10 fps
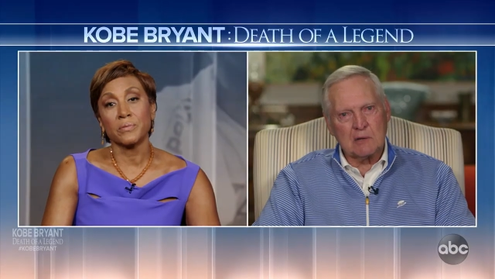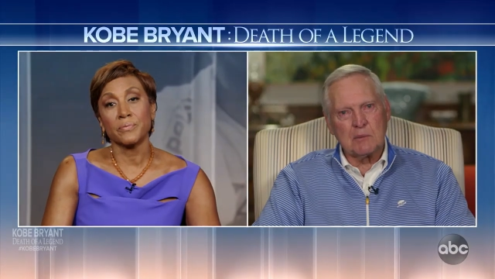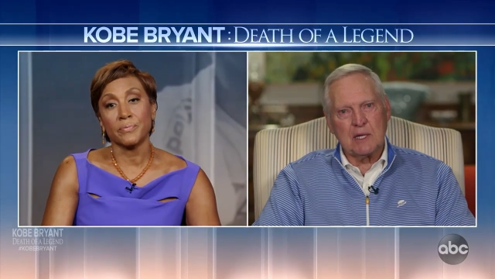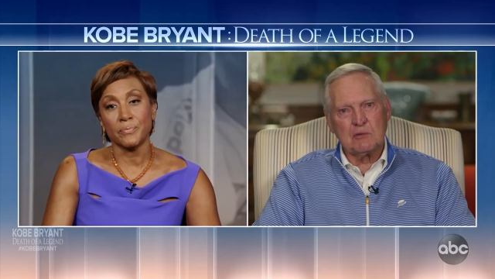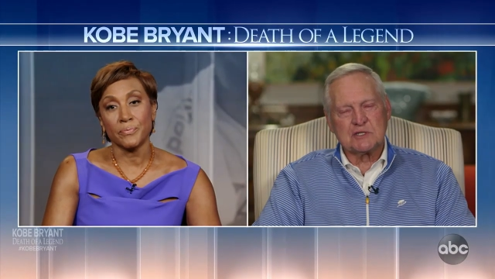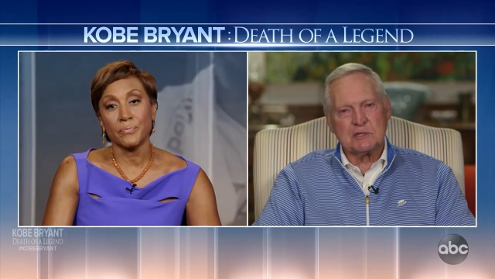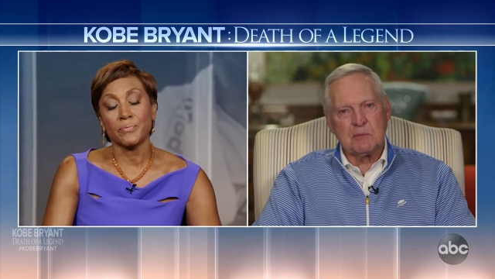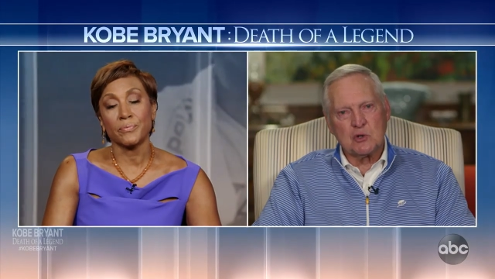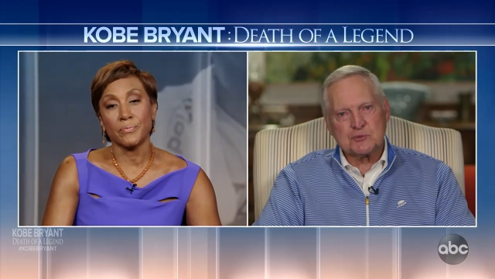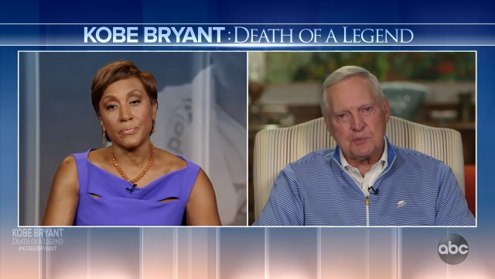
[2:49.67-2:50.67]
Speaker 1: He arguably was the
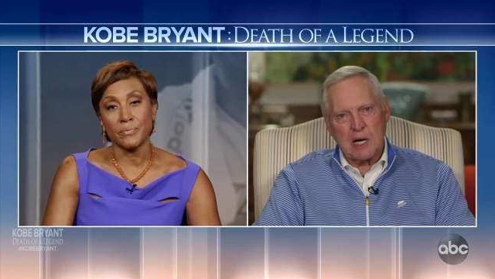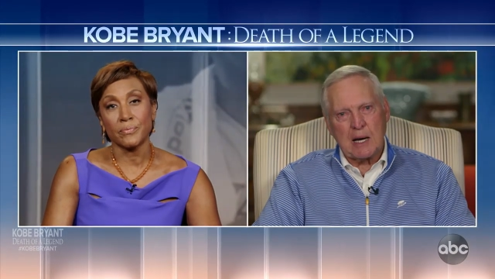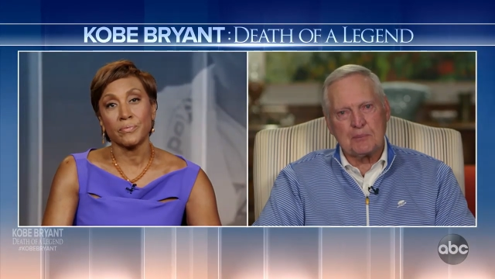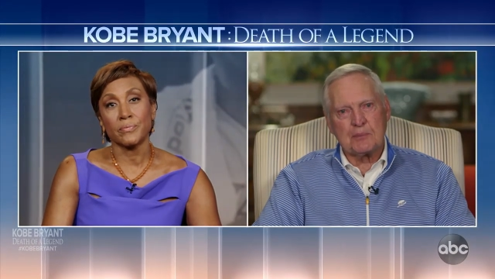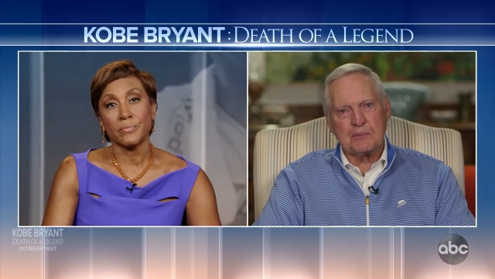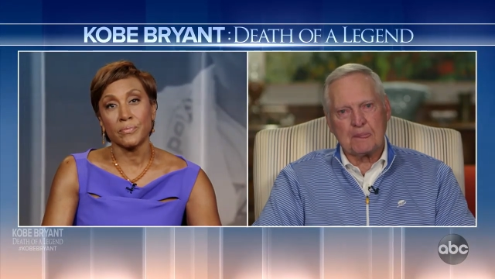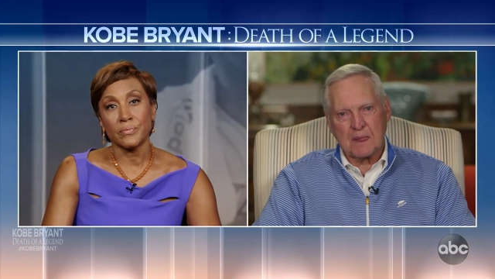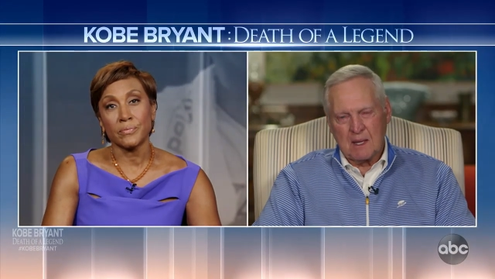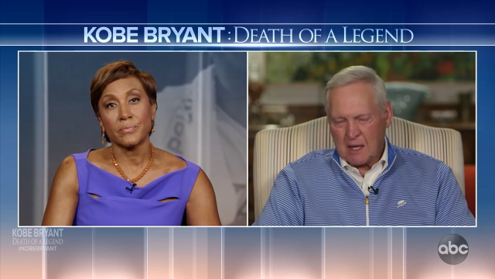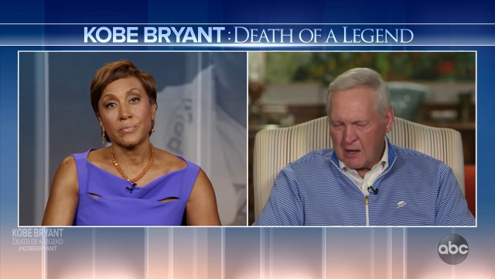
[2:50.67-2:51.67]
most popular,
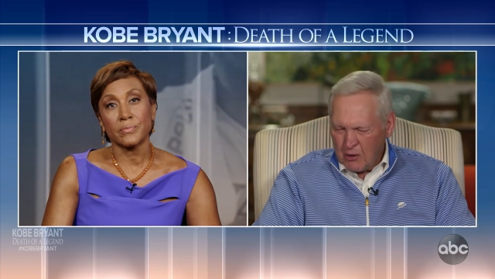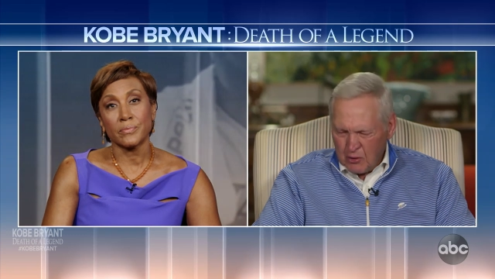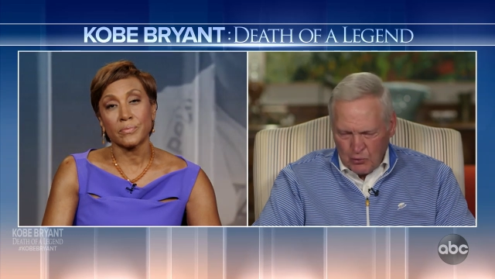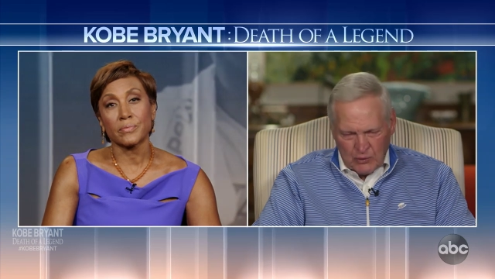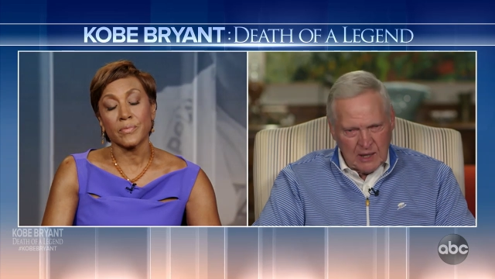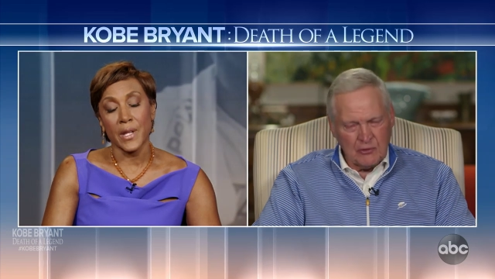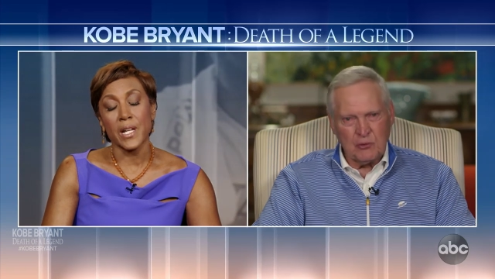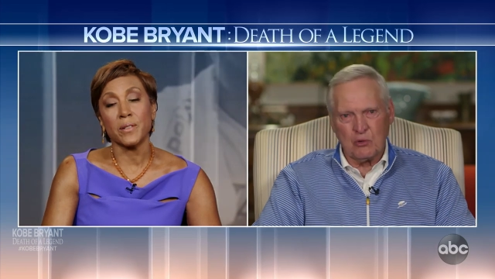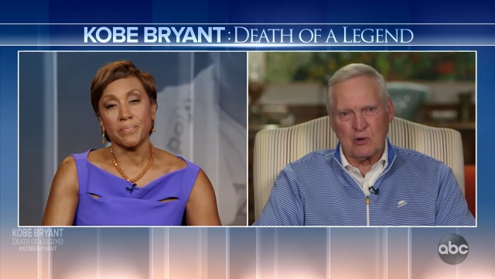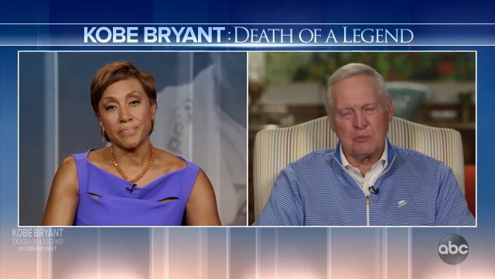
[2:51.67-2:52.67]
all around the
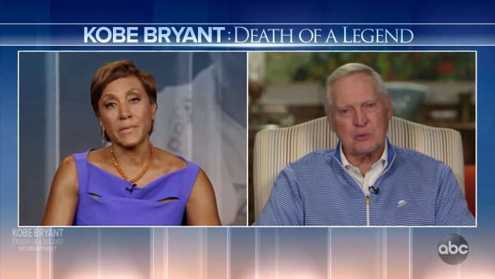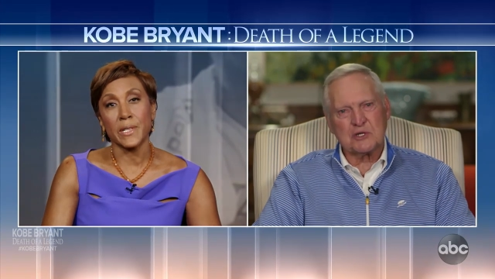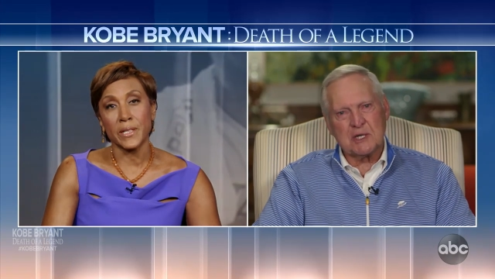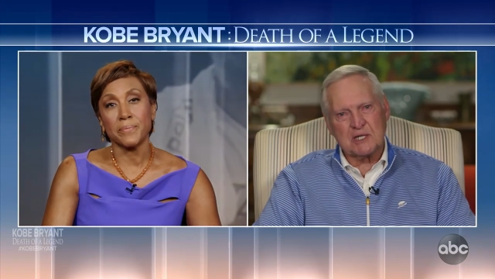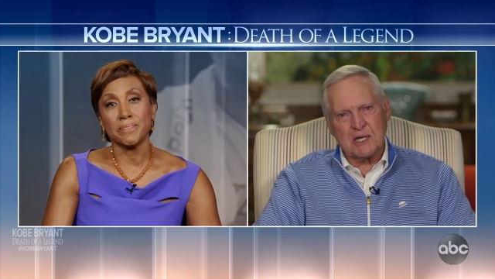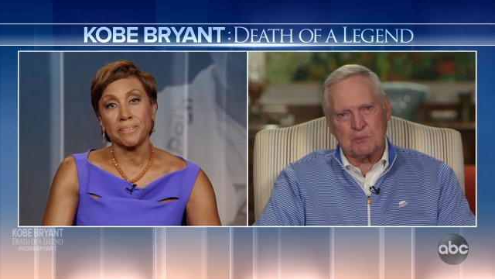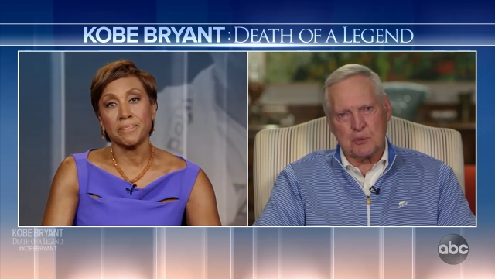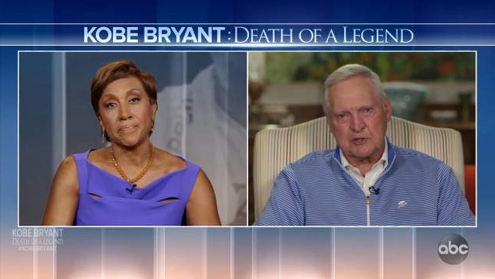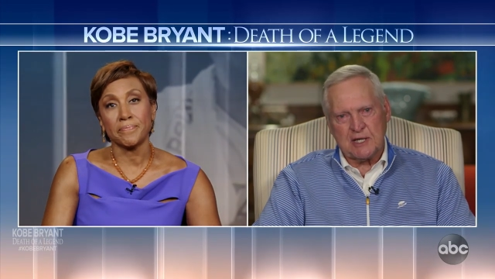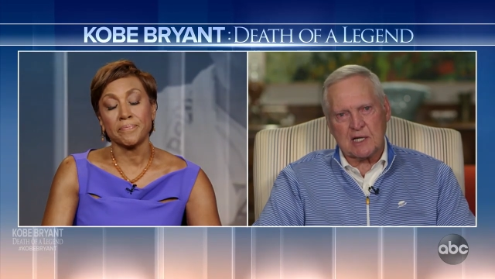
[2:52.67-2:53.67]
world,
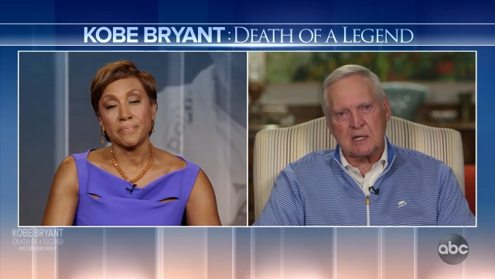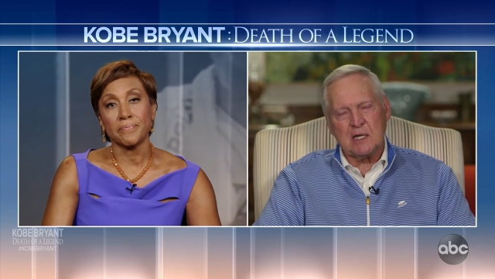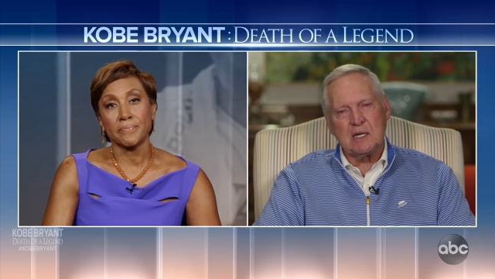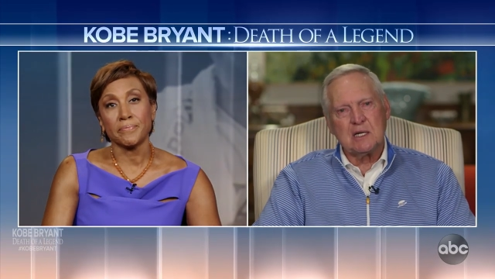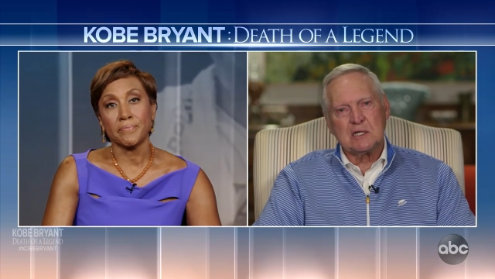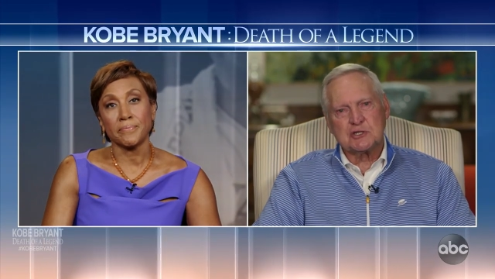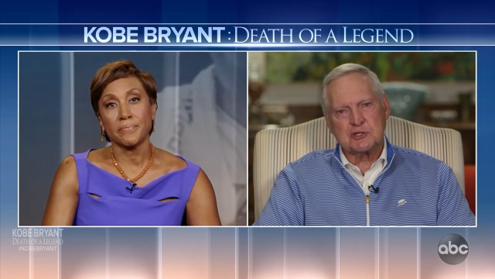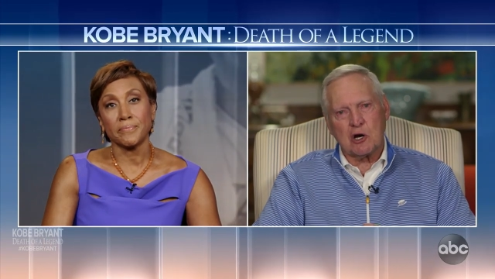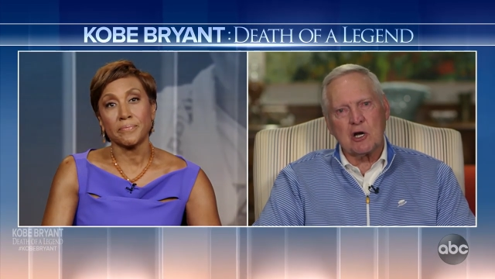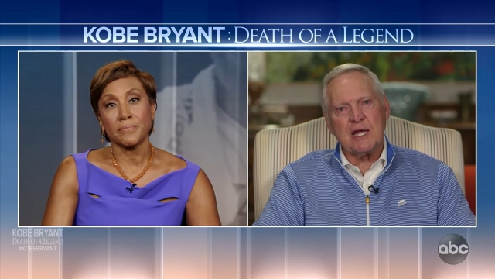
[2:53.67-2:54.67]
particularly
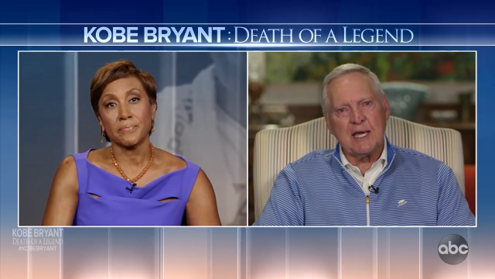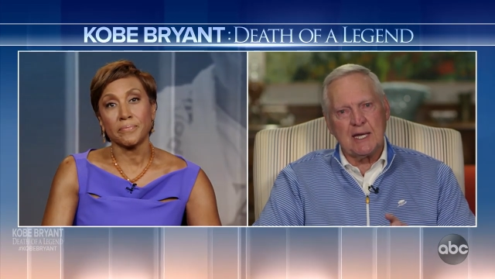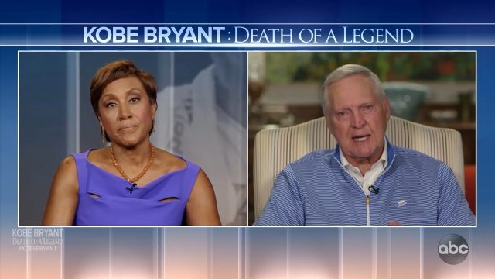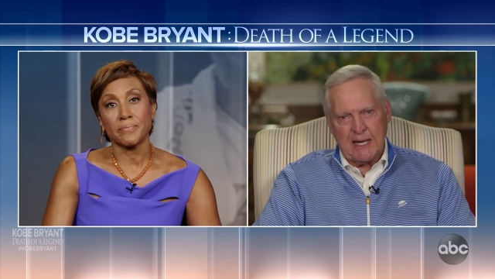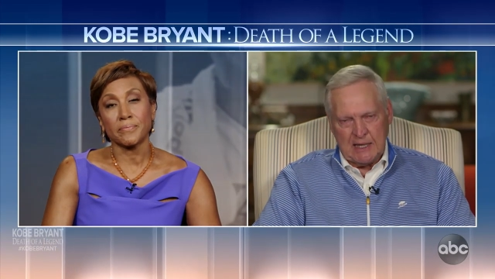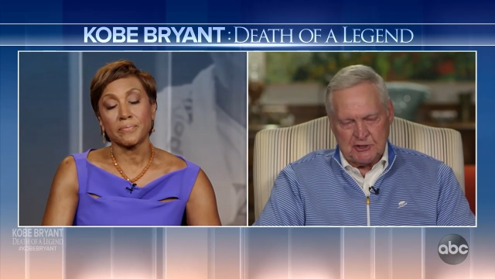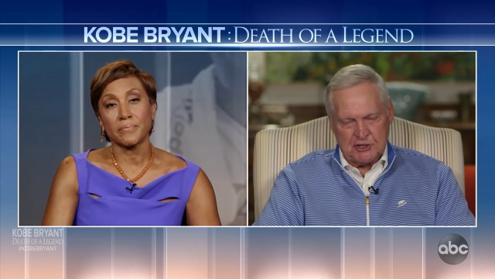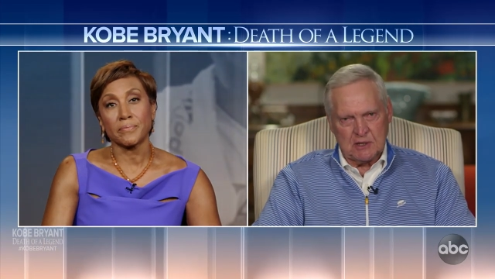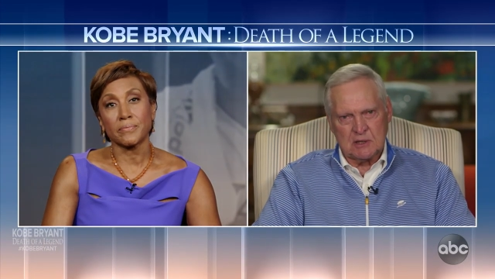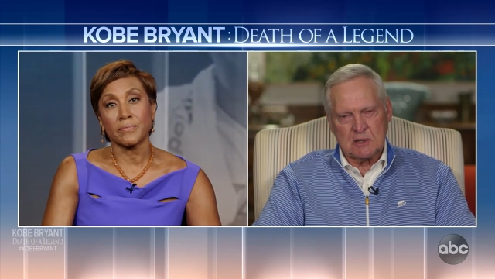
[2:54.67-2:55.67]
starting in
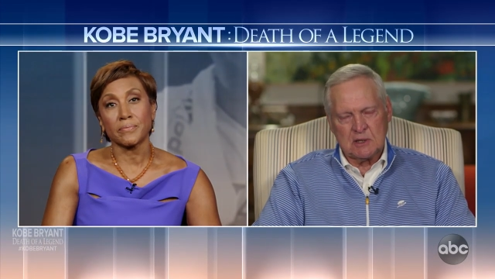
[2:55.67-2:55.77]
Asia.